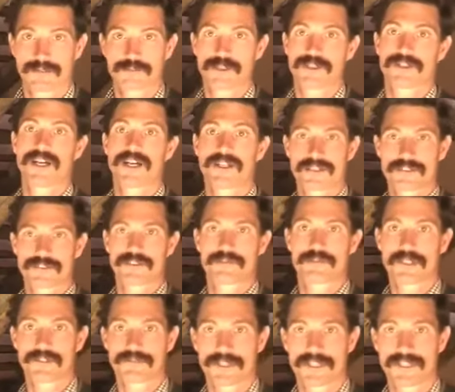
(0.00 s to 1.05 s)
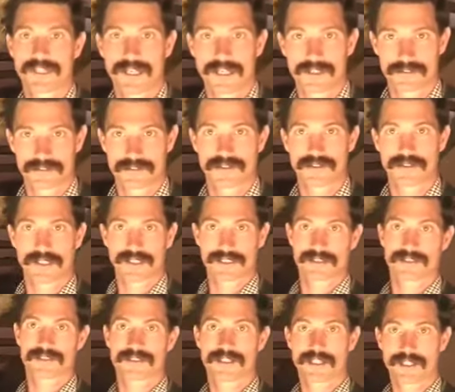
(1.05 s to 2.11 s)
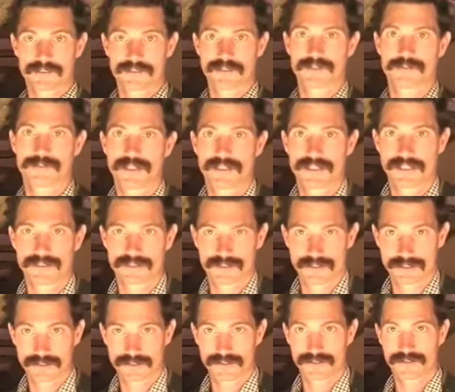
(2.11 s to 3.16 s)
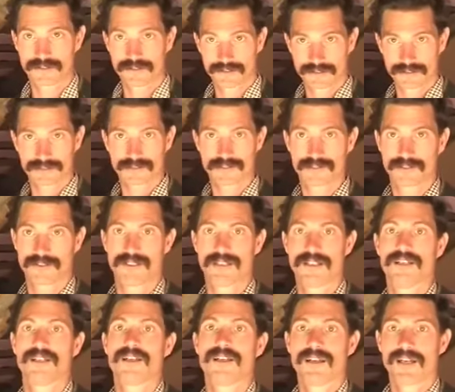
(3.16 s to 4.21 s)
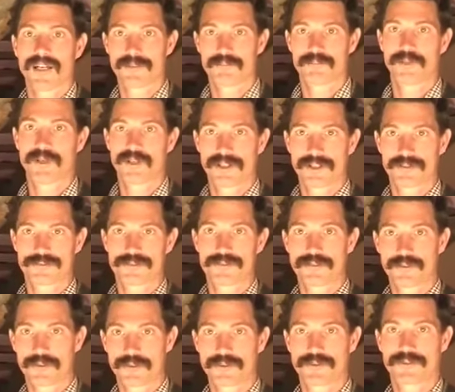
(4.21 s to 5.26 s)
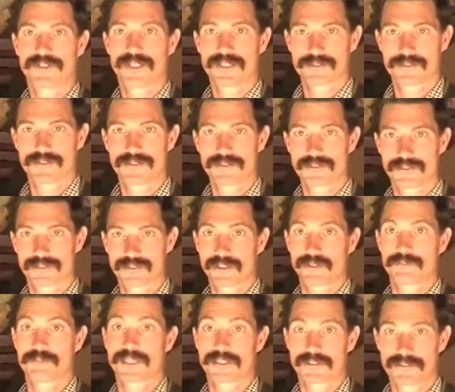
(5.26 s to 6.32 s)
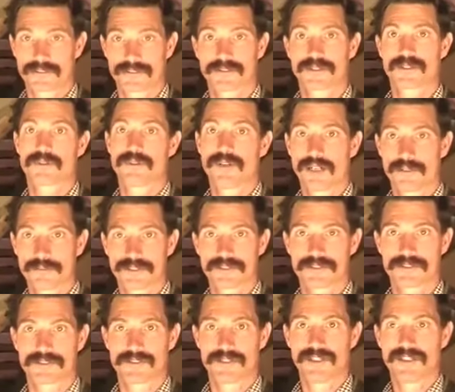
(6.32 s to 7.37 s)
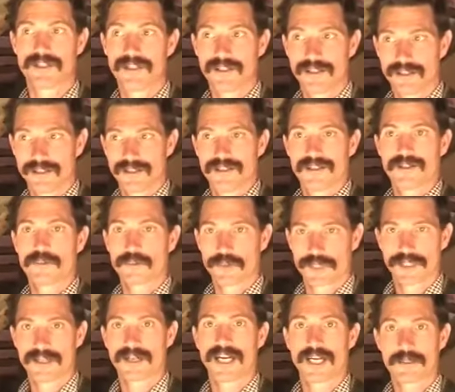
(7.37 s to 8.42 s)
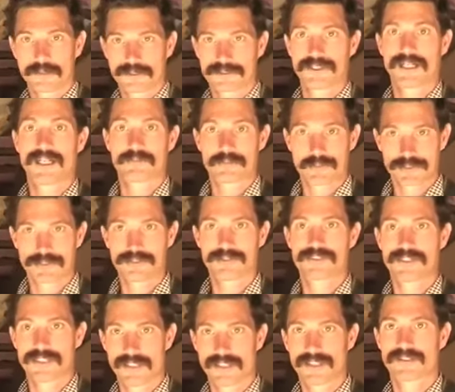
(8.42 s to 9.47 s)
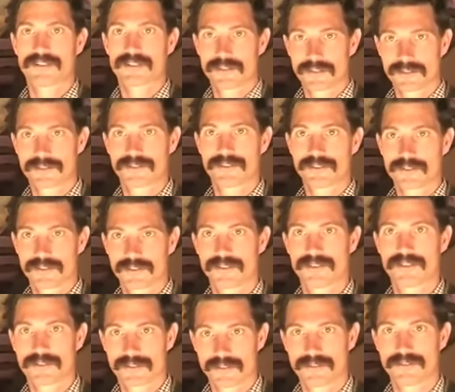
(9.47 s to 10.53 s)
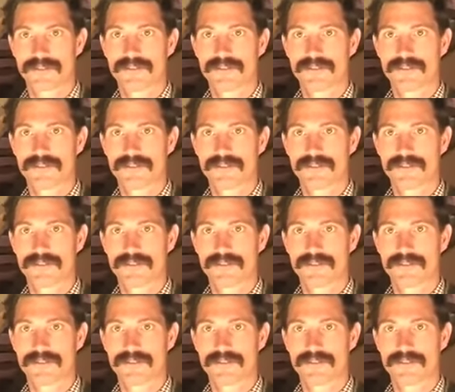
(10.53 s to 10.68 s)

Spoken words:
have got ownership of their land so that they can go to the financial institutions and borrow for their seasonal cropping requirements, we are able to outproduce any other continent on earth.